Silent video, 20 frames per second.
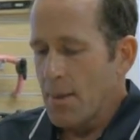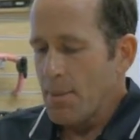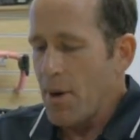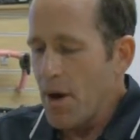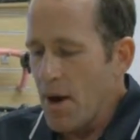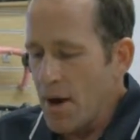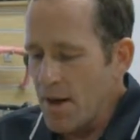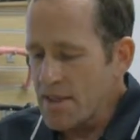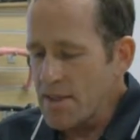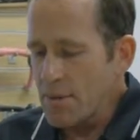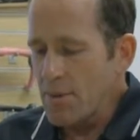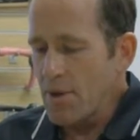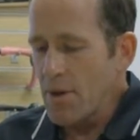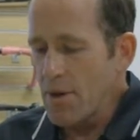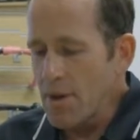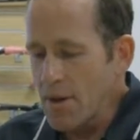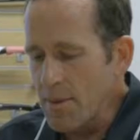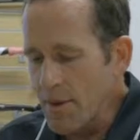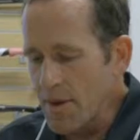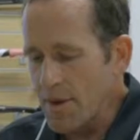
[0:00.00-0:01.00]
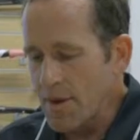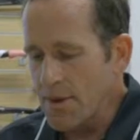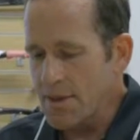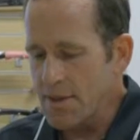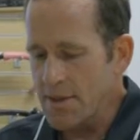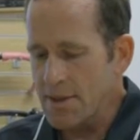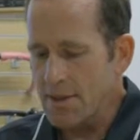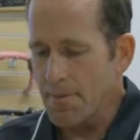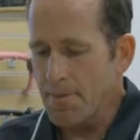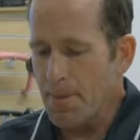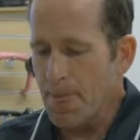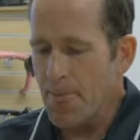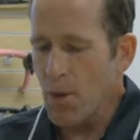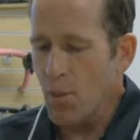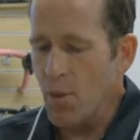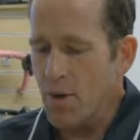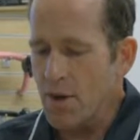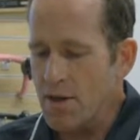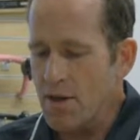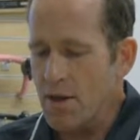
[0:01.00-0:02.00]
possible limiters
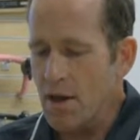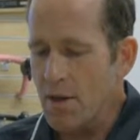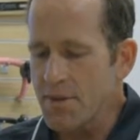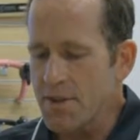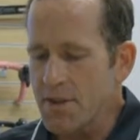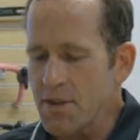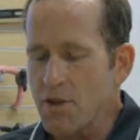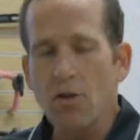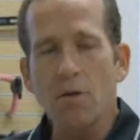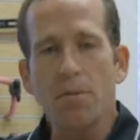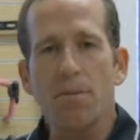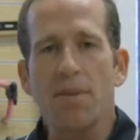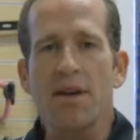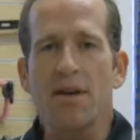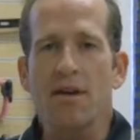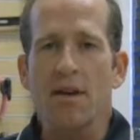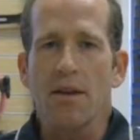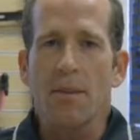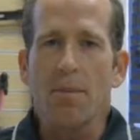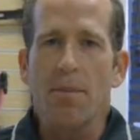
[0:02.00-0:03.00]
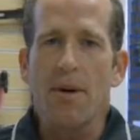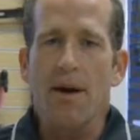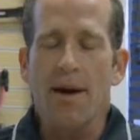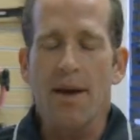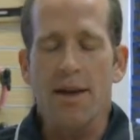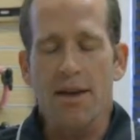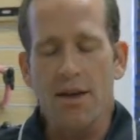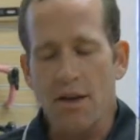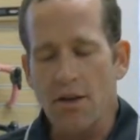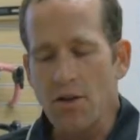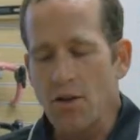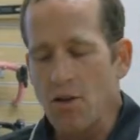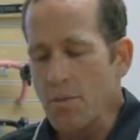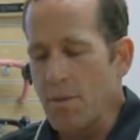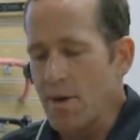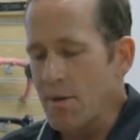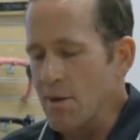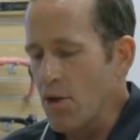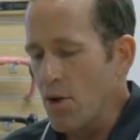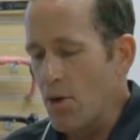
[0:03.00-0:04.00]
when it comes to you being on the bike and you
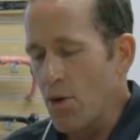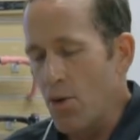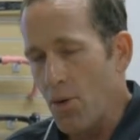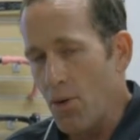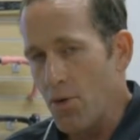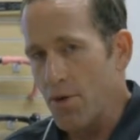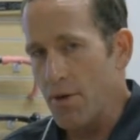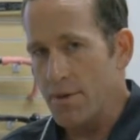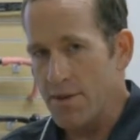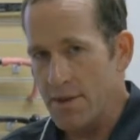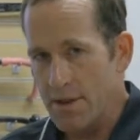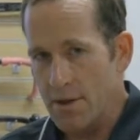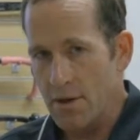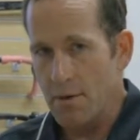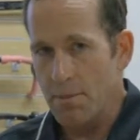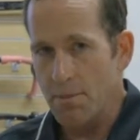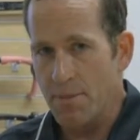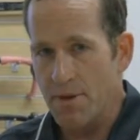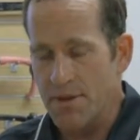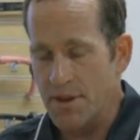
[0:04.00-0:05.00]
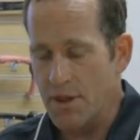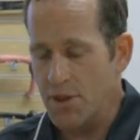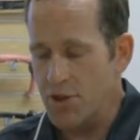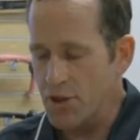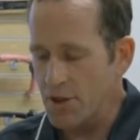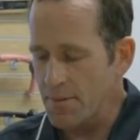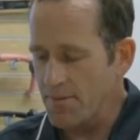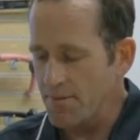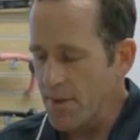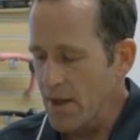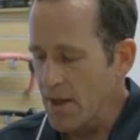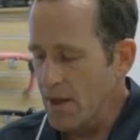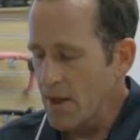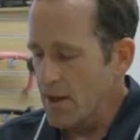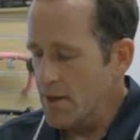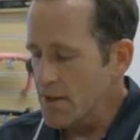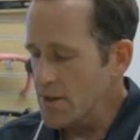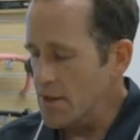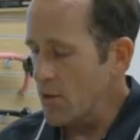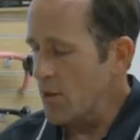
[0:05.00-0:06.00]
being able to hold a certain position.
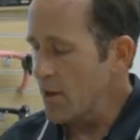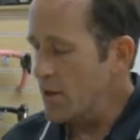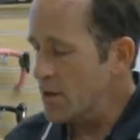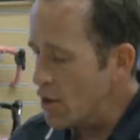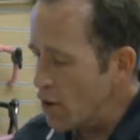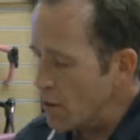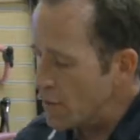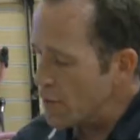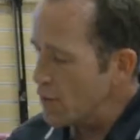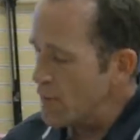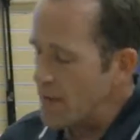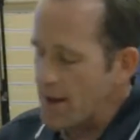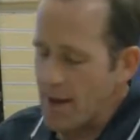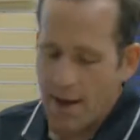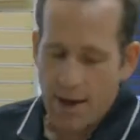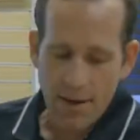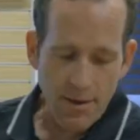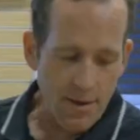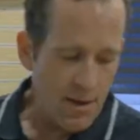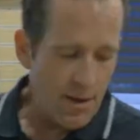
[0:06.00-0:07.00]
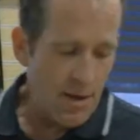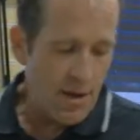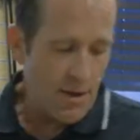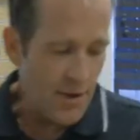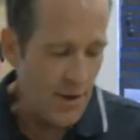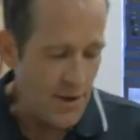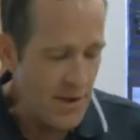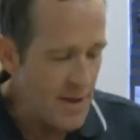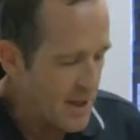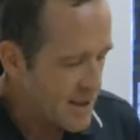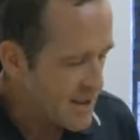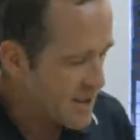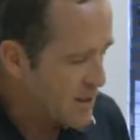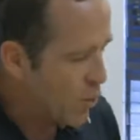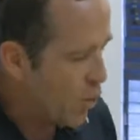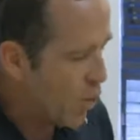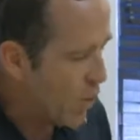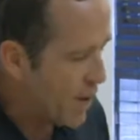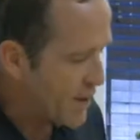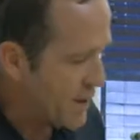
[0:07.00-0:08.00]
So I go through that. The next
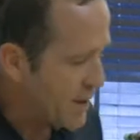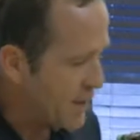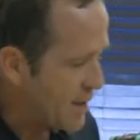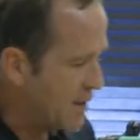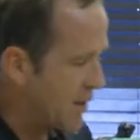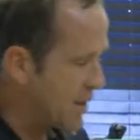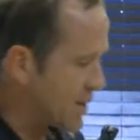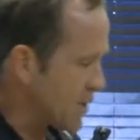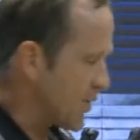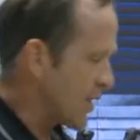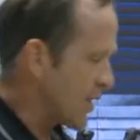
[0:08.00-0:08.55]
one is,